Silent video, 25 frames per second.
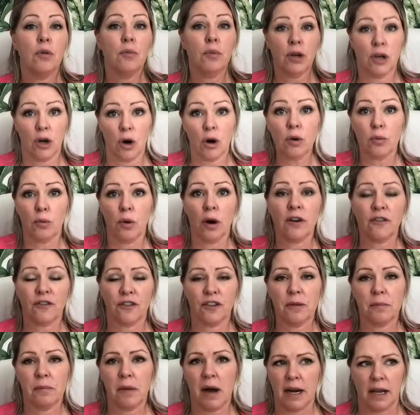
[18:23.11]
we go to work for
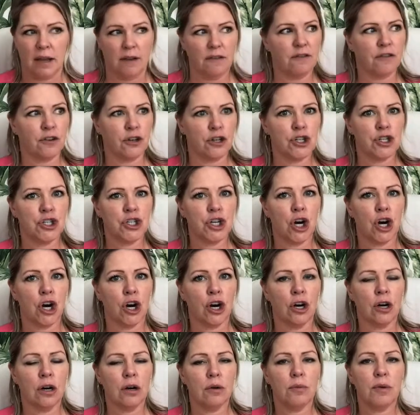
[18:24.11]
the money for
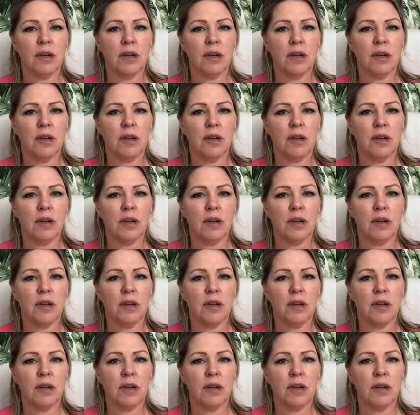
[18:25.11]
sure.